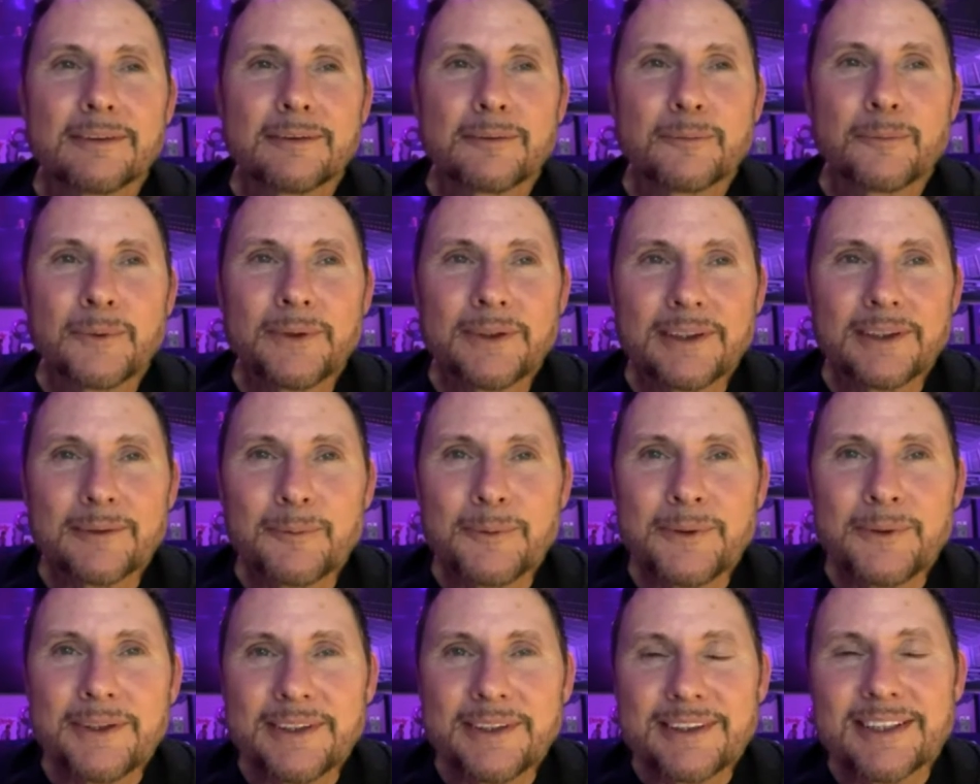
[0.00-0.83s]

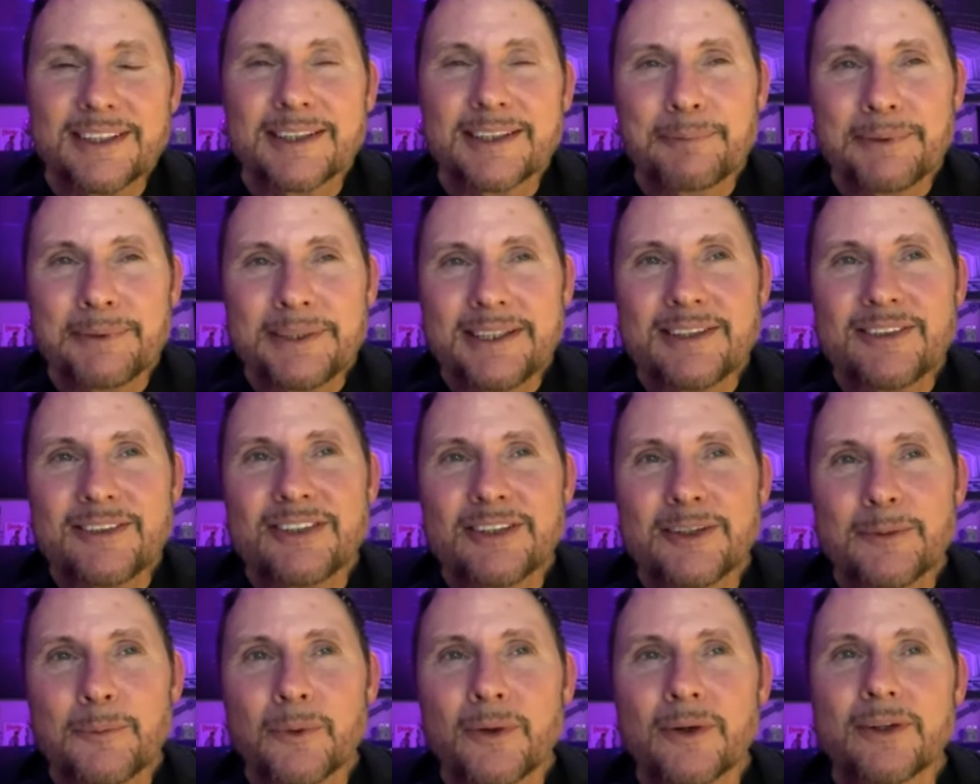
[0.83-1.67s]
we're at the BET
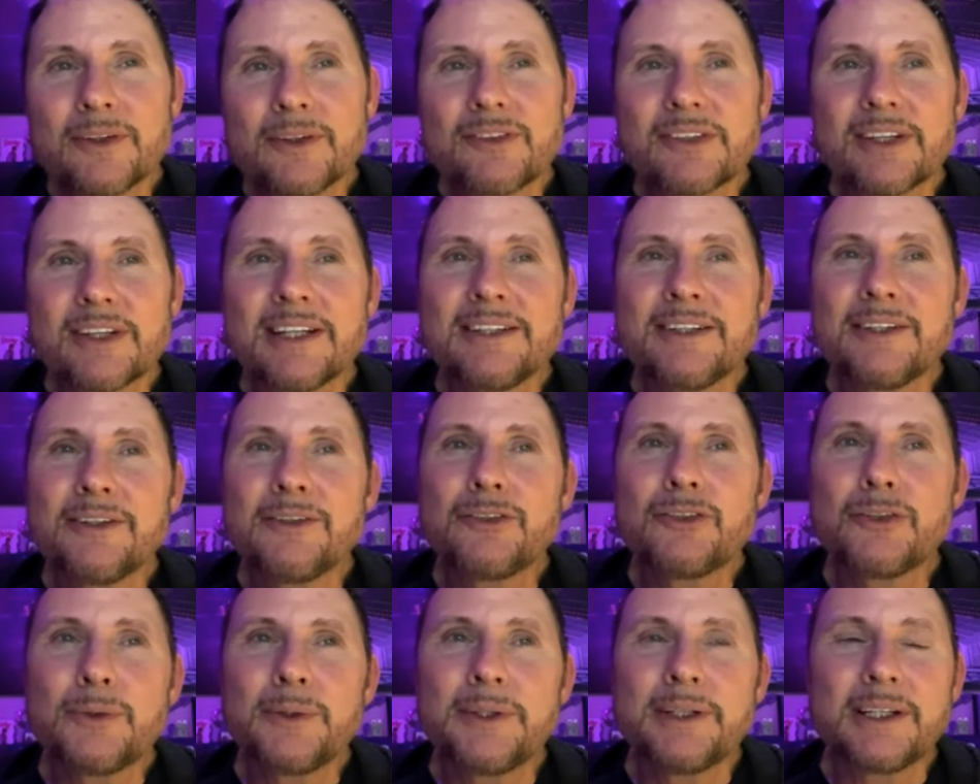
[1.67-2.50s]
Awards, and they're
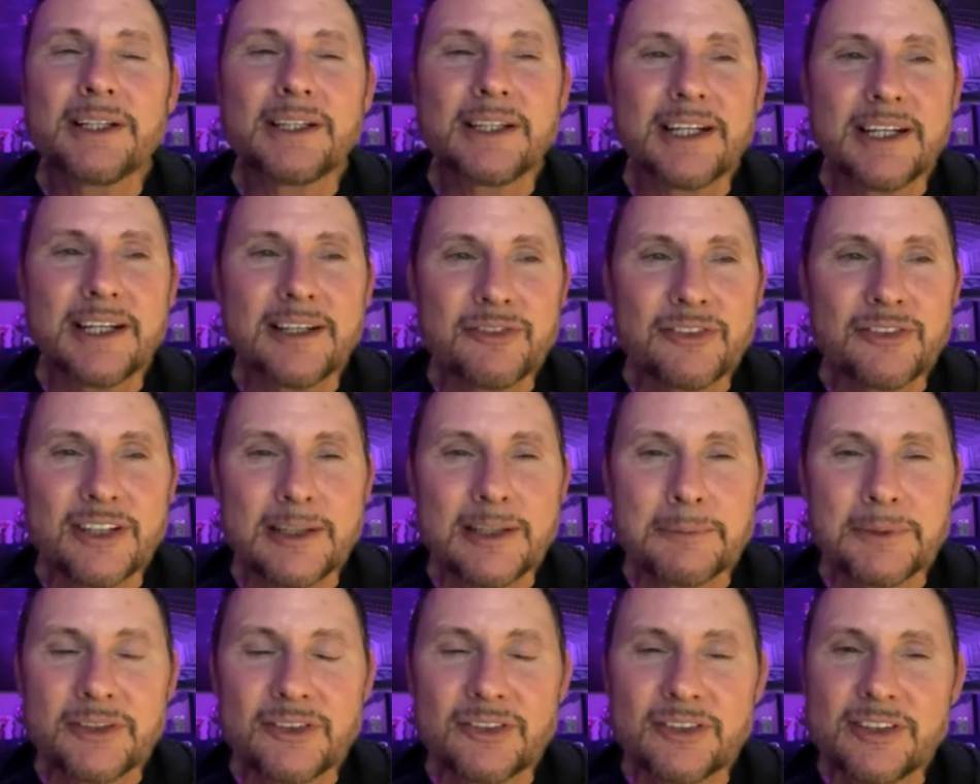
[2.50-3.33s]
doing a
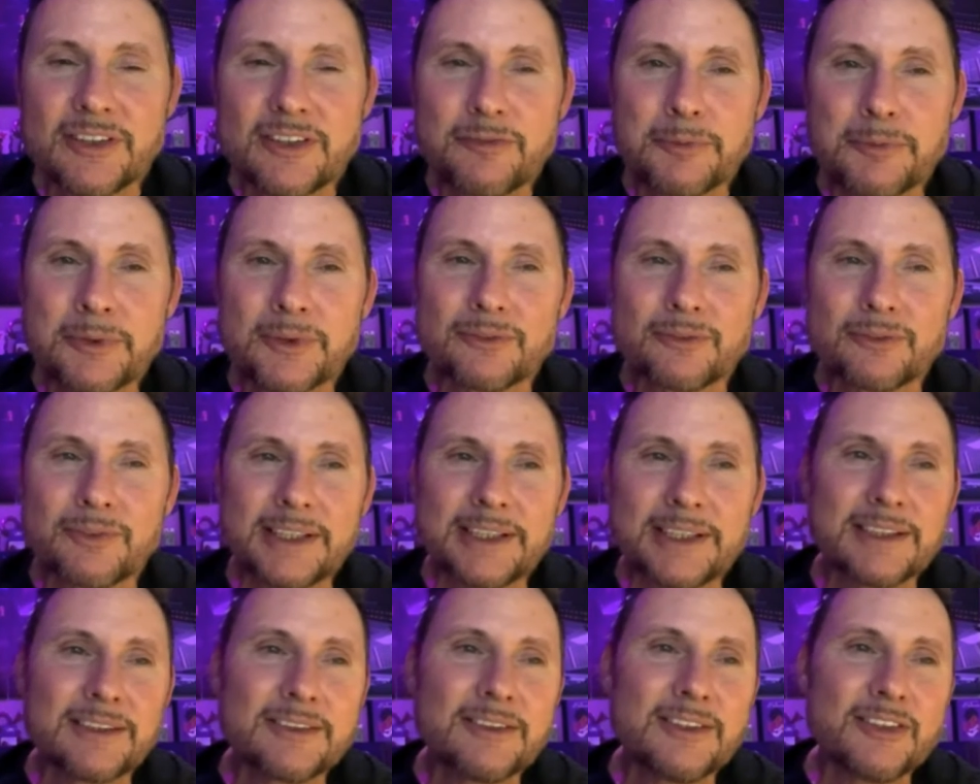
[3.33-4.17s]
Lifetime Achievement
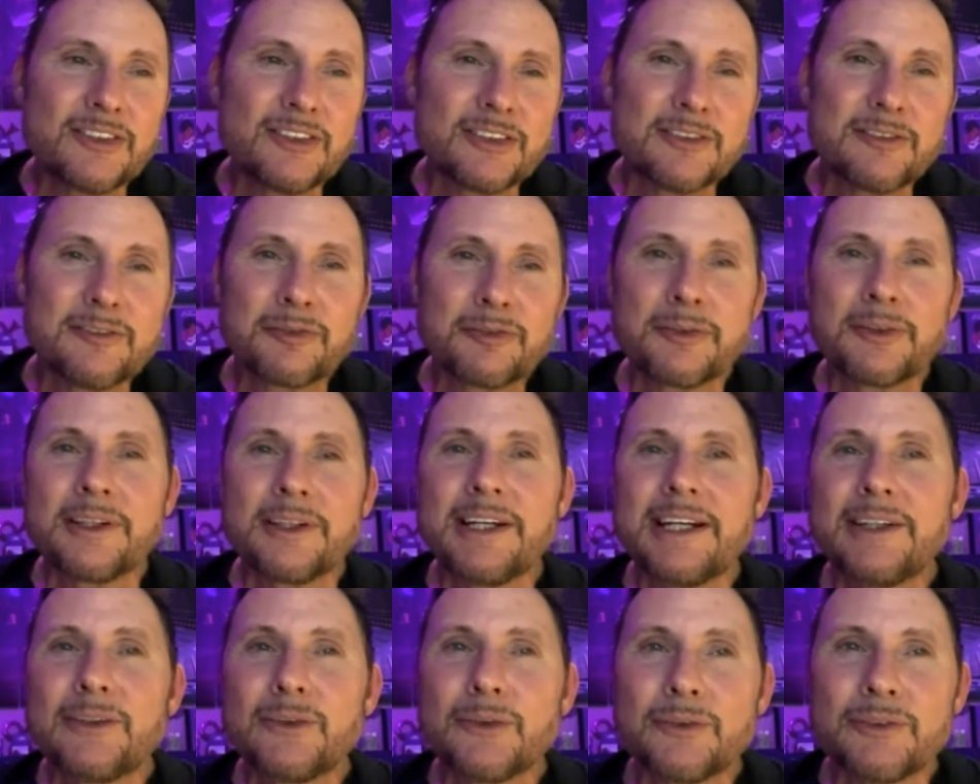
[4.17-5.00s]
recognition for
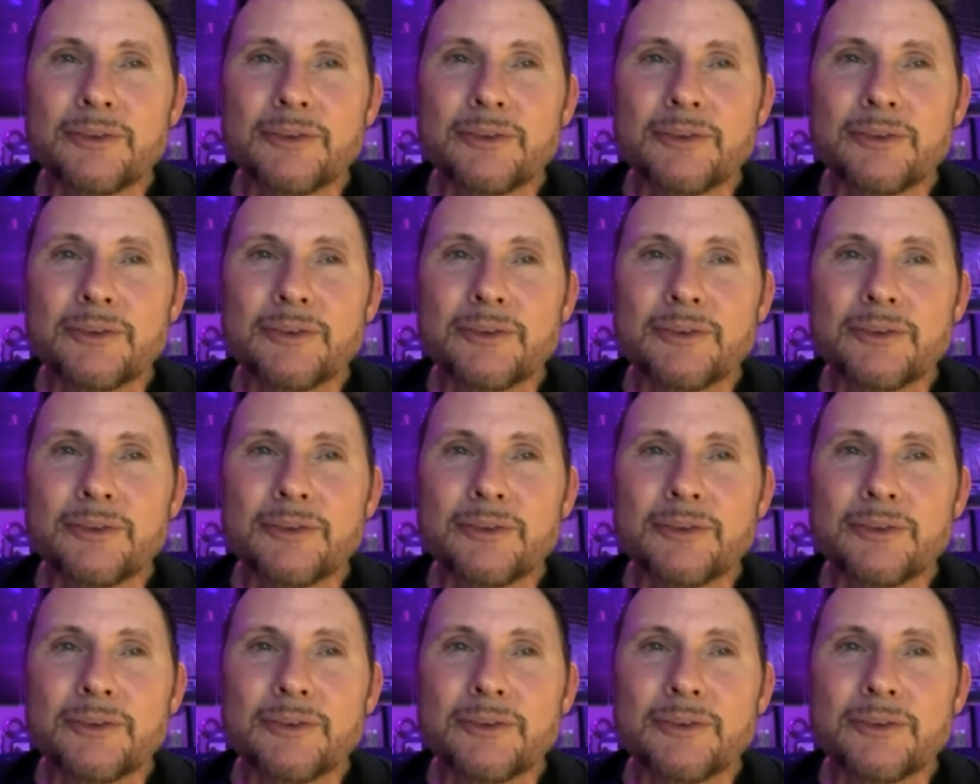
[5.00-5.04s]
Lionel